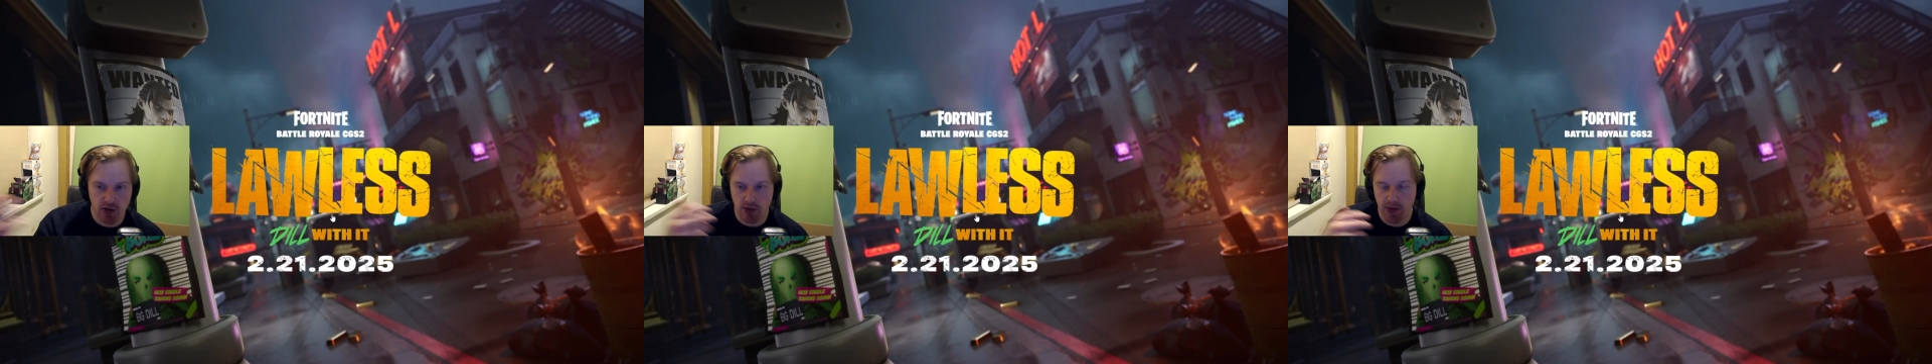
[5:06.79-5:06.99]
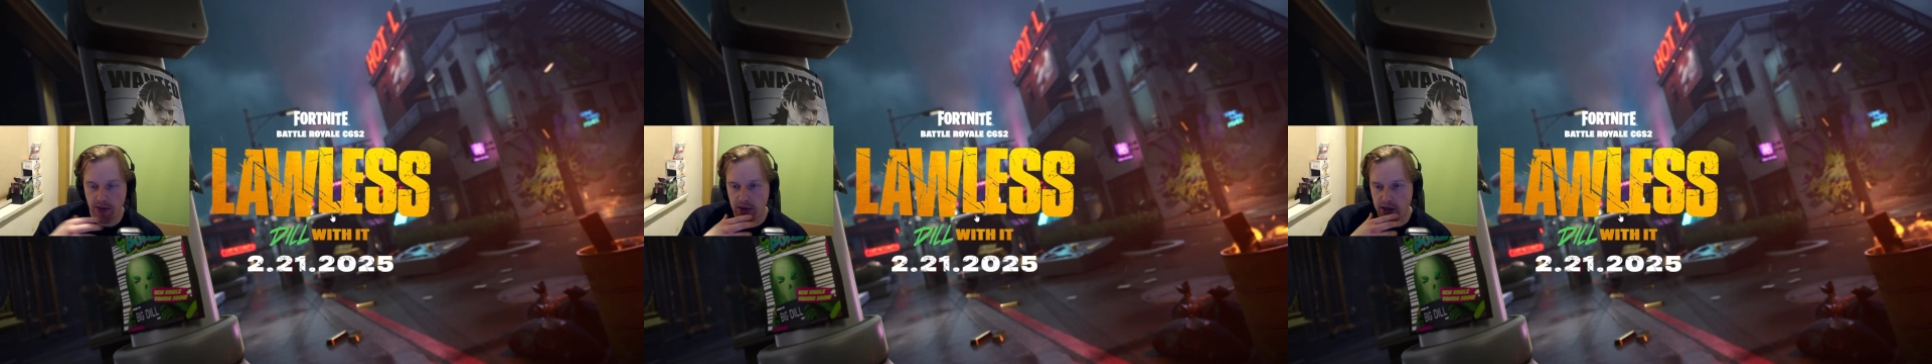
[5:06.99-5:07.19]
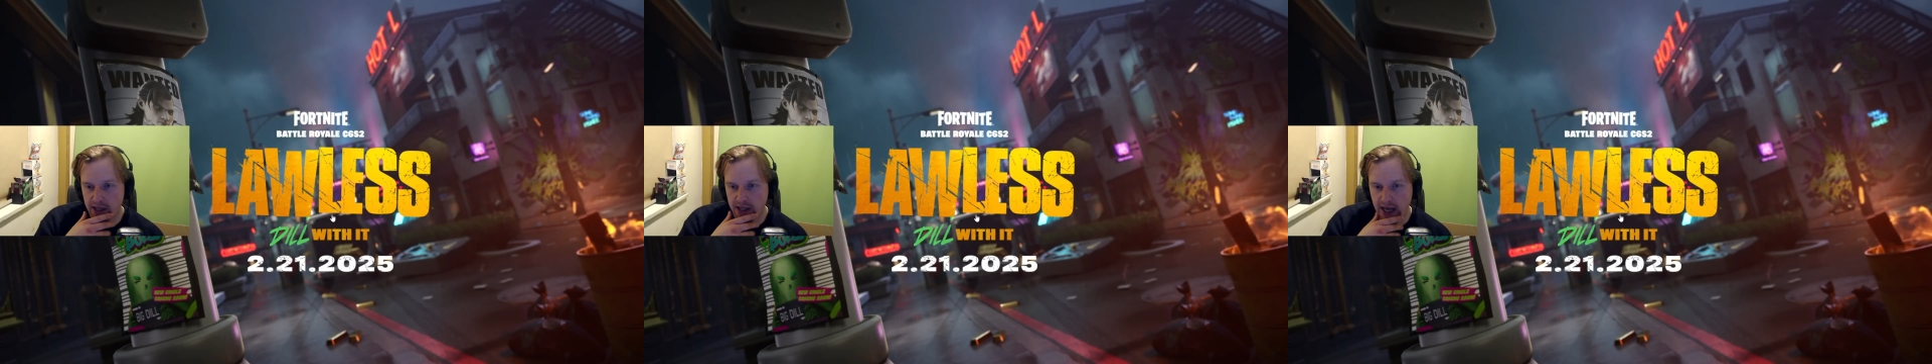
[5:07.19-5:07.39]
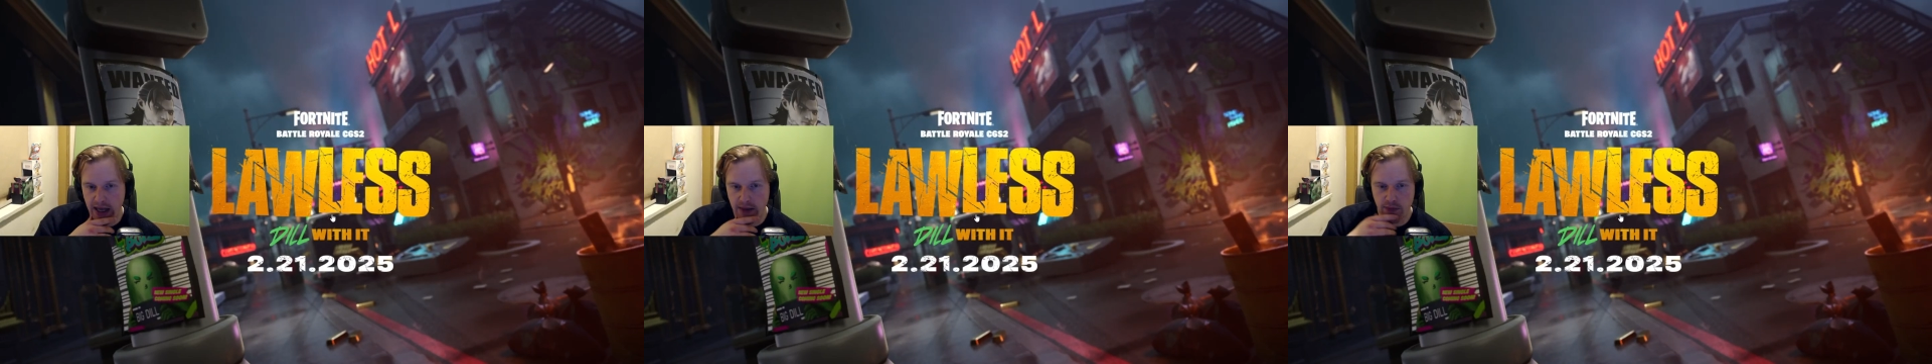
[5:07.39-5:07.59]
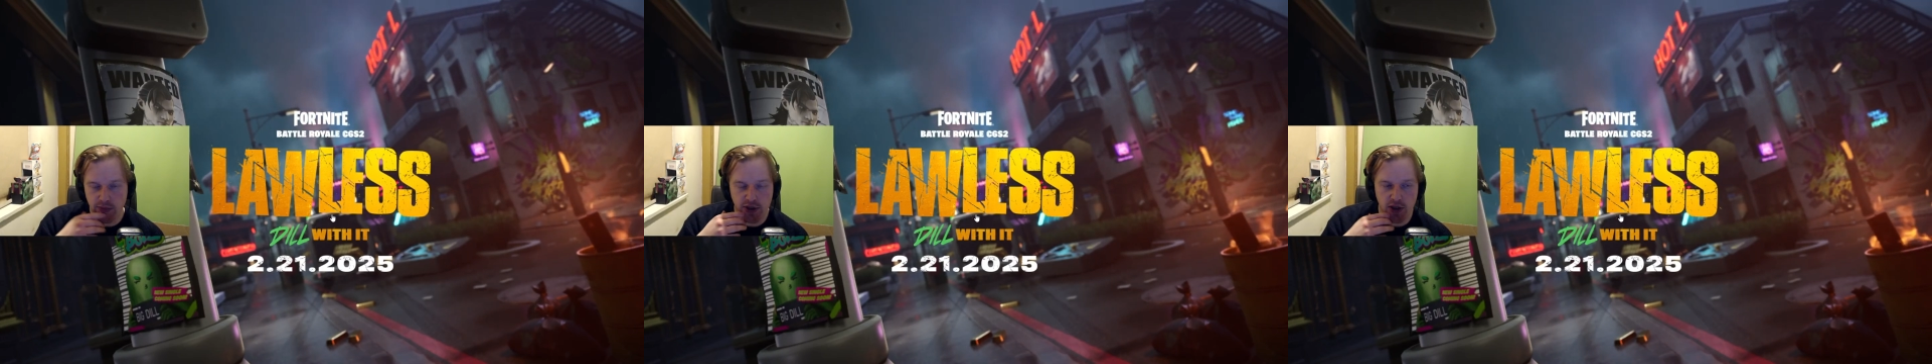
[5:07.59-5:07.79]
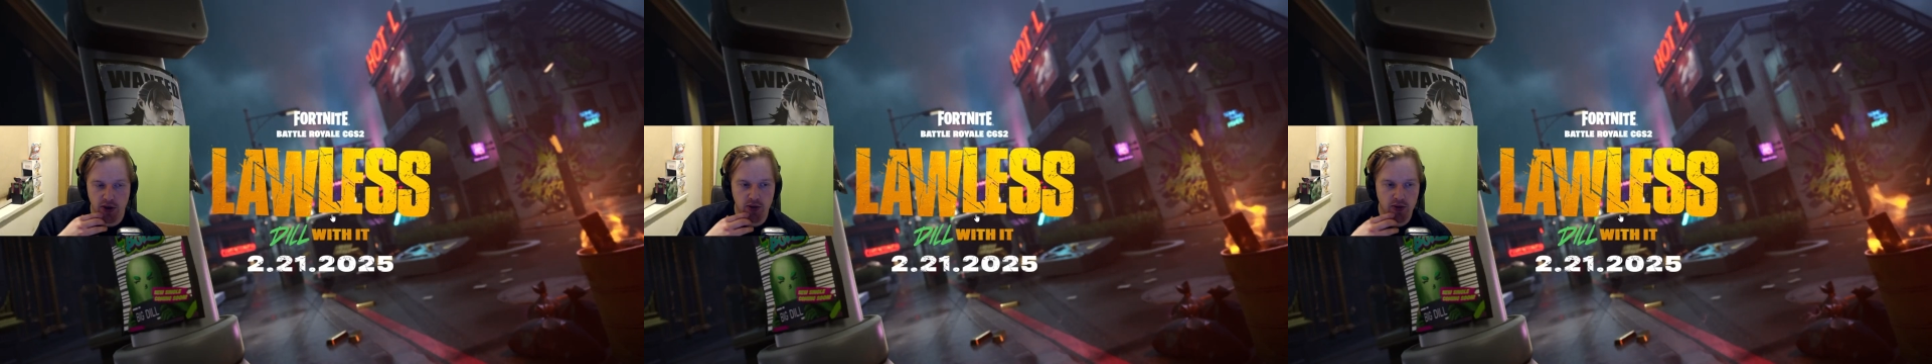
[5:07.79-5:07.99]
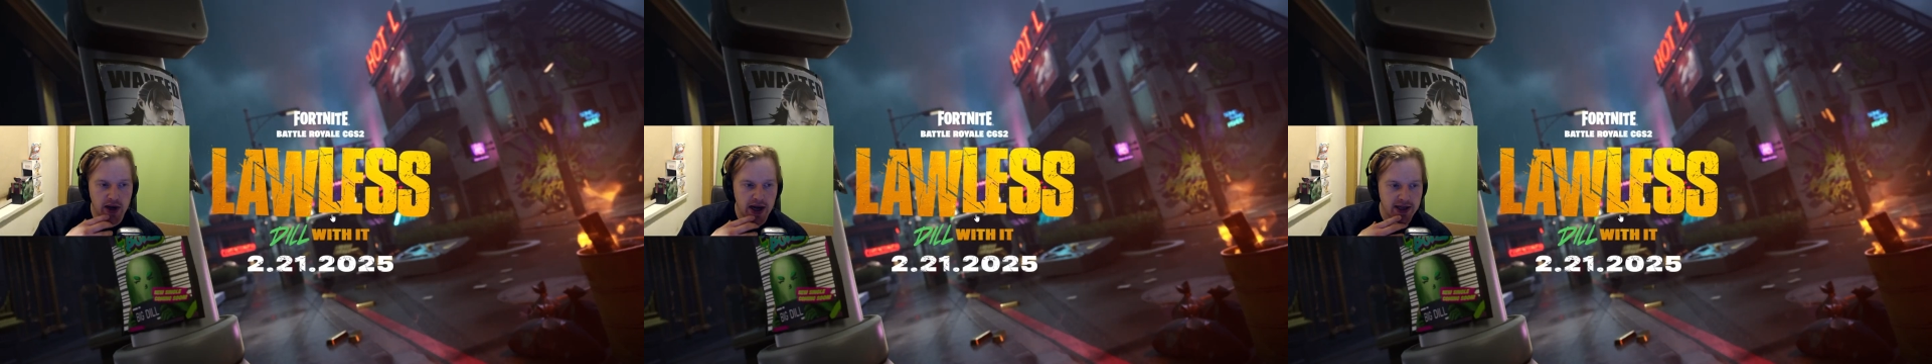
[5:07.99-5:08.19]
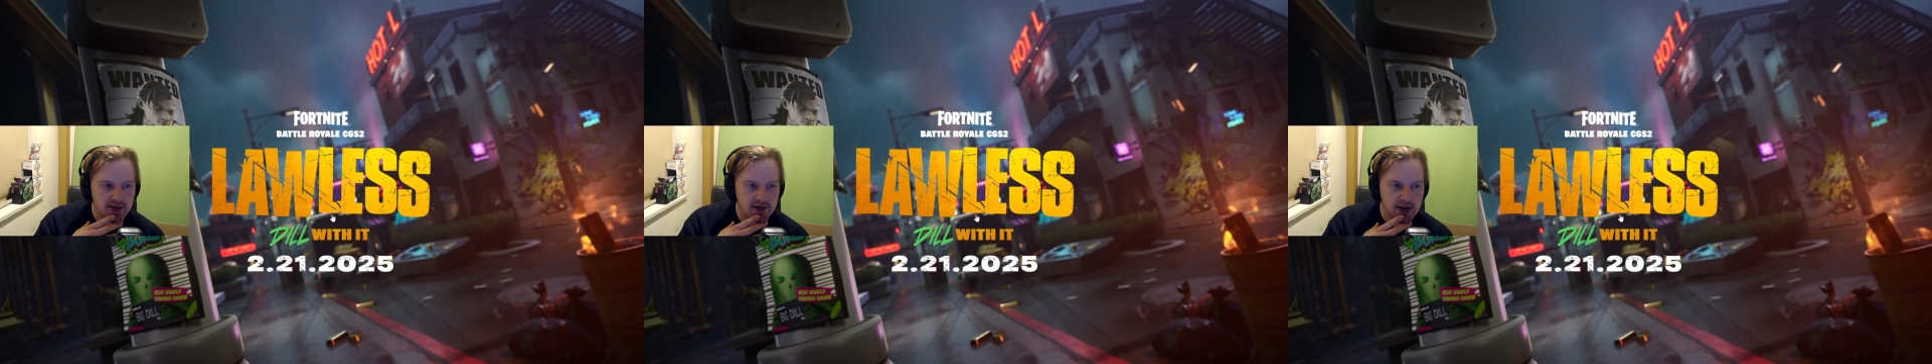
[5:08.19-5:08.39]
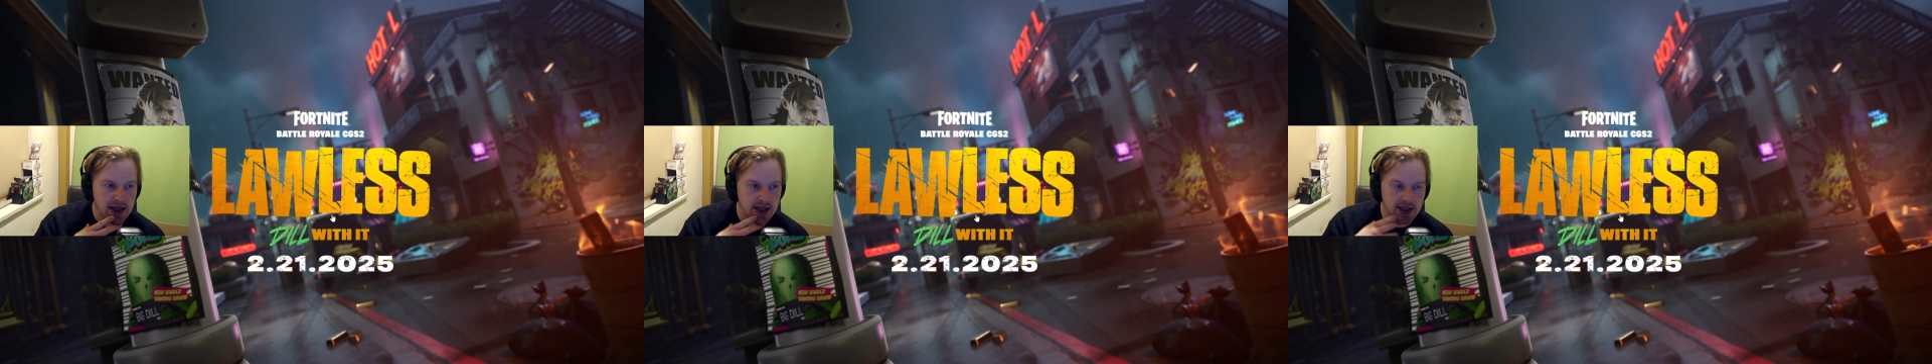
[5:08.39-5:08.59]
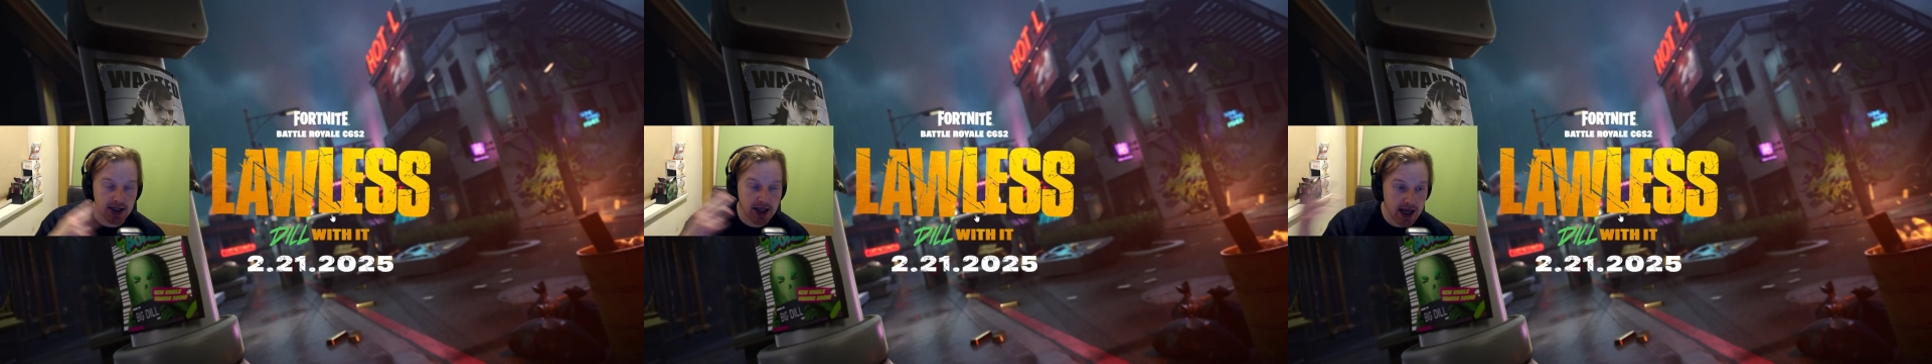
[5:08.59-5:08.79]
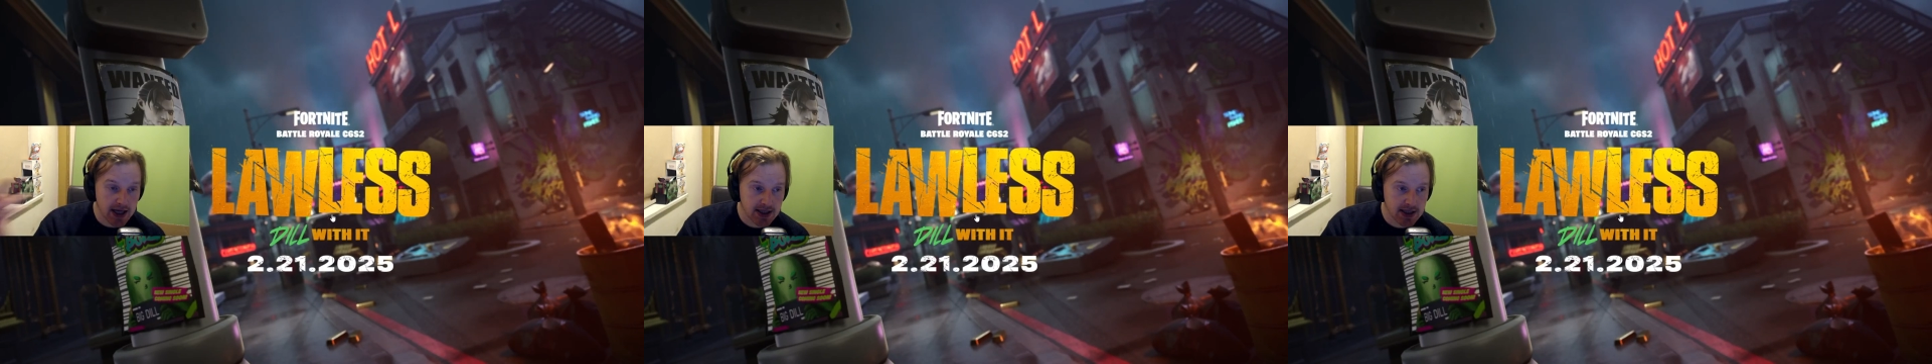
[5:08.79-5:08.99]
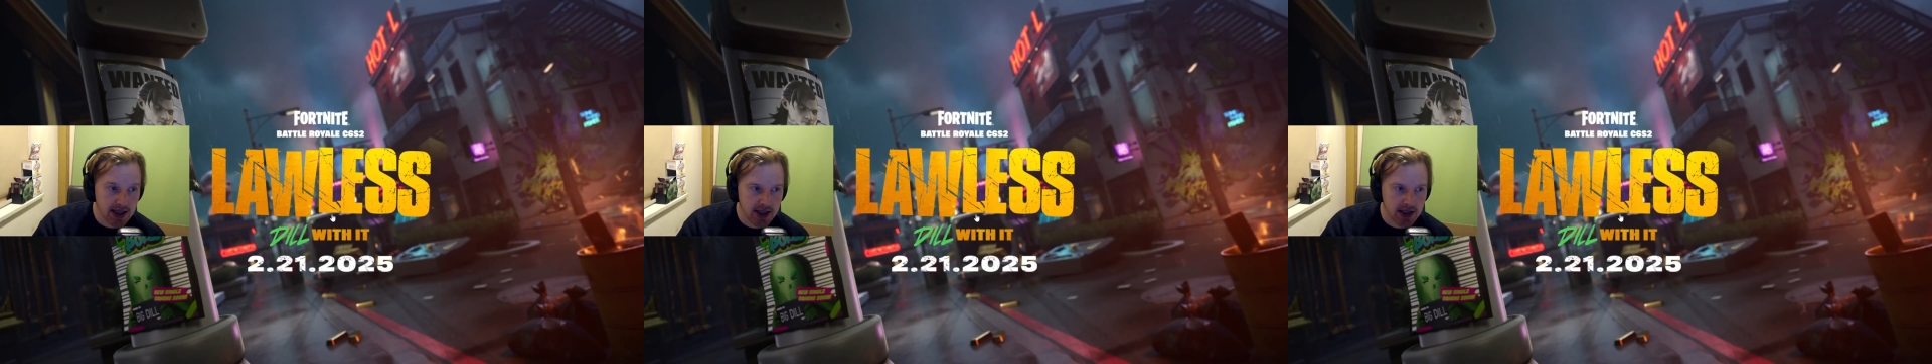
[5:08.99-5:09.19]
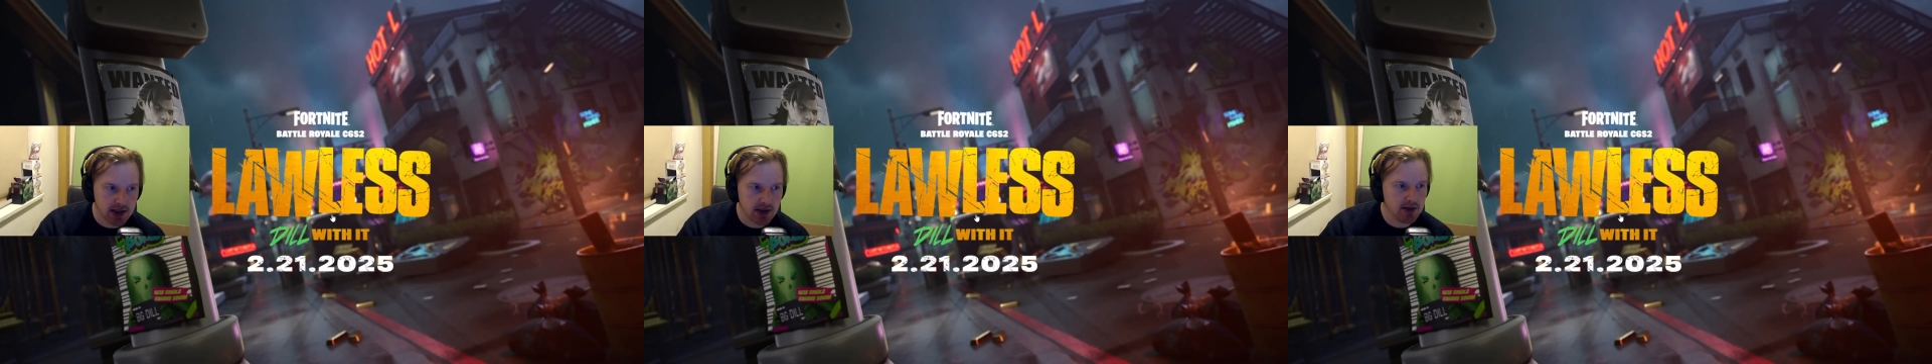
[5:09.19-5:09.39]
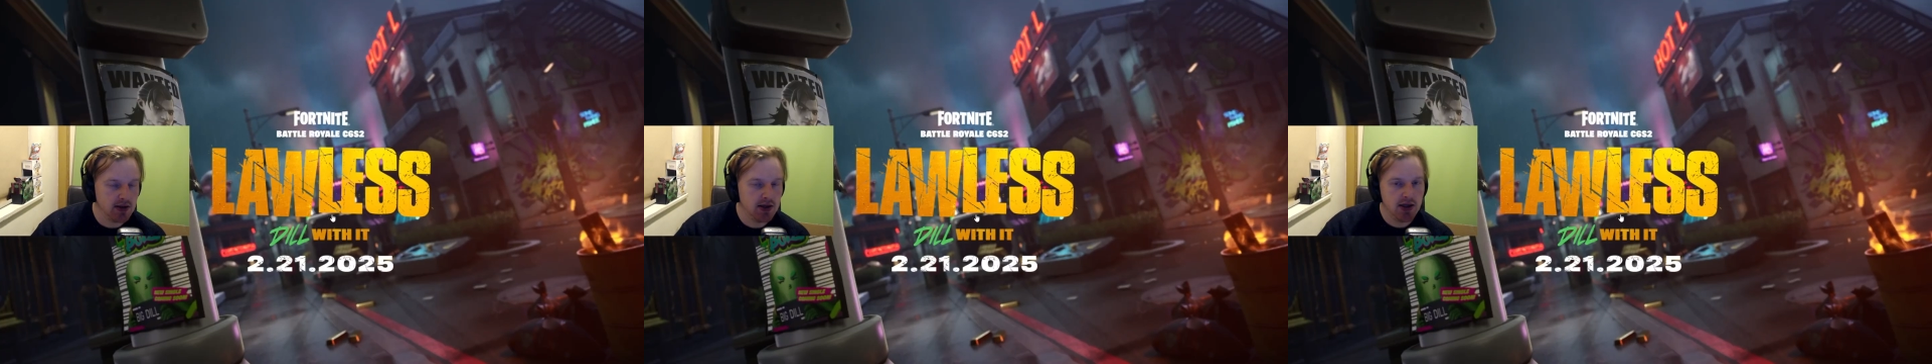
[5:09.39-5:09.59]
maybe a game show season next season.